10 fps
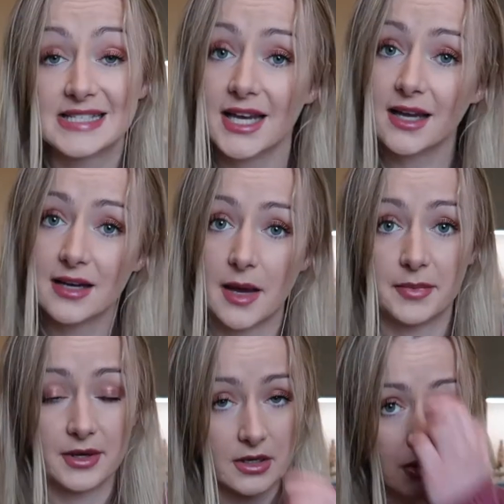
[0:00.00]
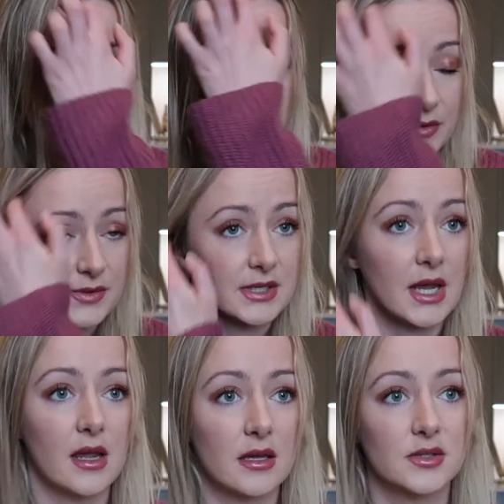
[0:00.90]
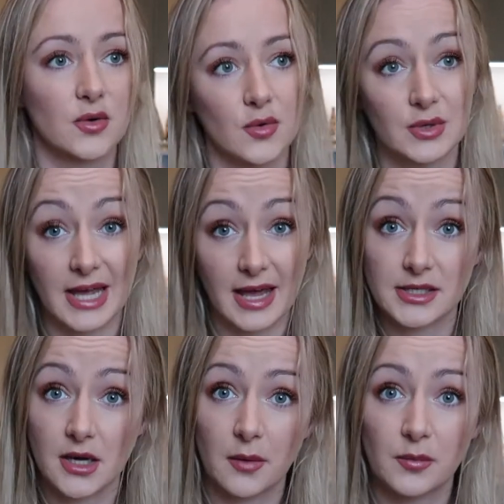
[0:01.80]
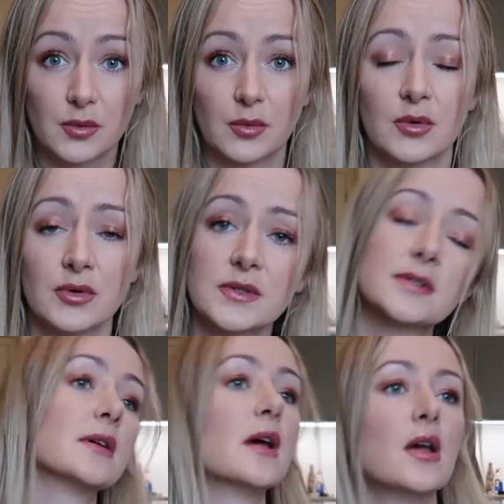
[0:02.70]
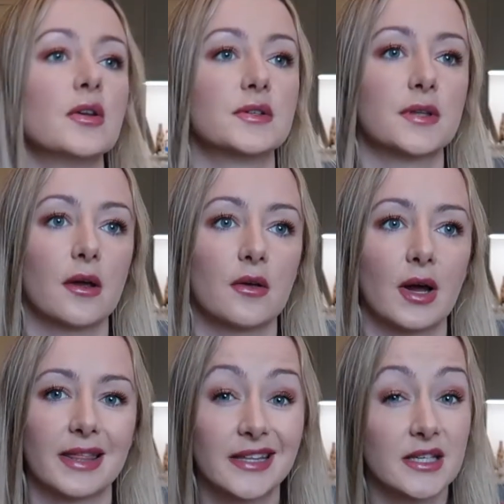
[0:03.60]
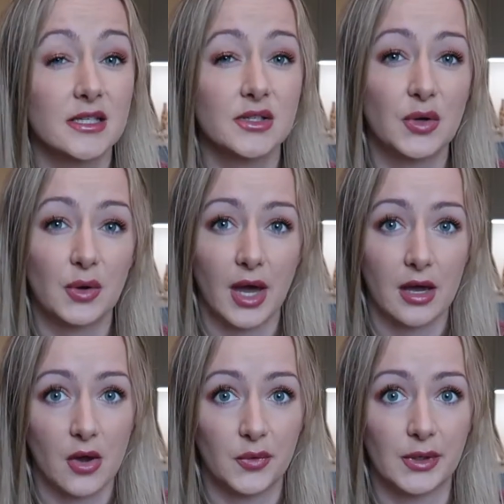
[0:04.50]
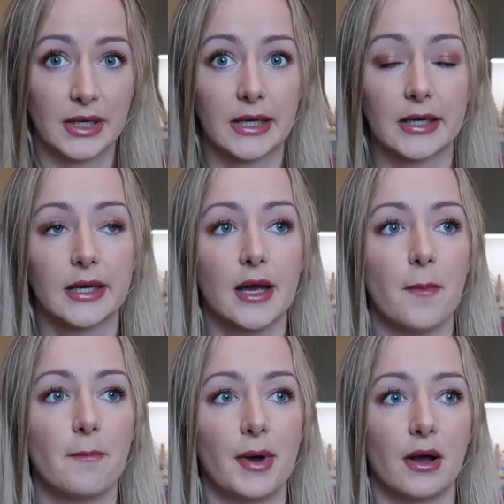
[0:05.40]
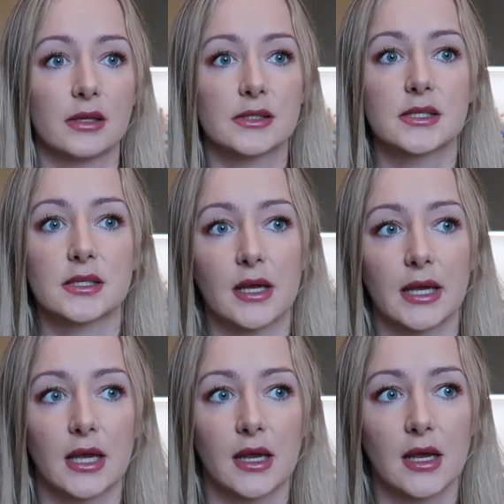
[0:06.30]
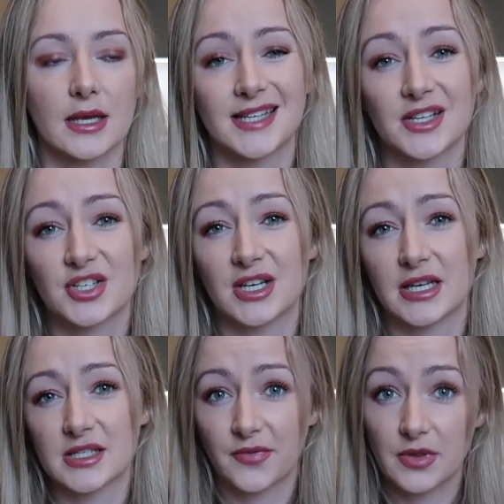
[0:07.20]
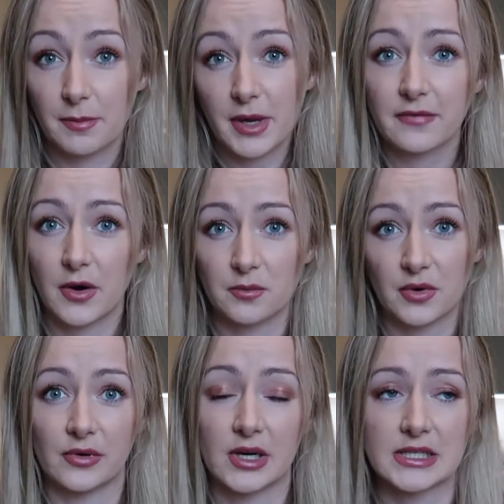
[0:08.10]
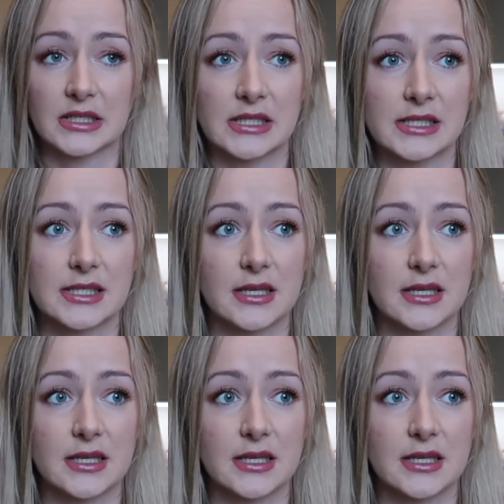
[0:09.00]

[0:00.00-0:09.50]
second app that I use is called Airtime Rewards. So I think this is UK only, but essentially it's for the big phone providers.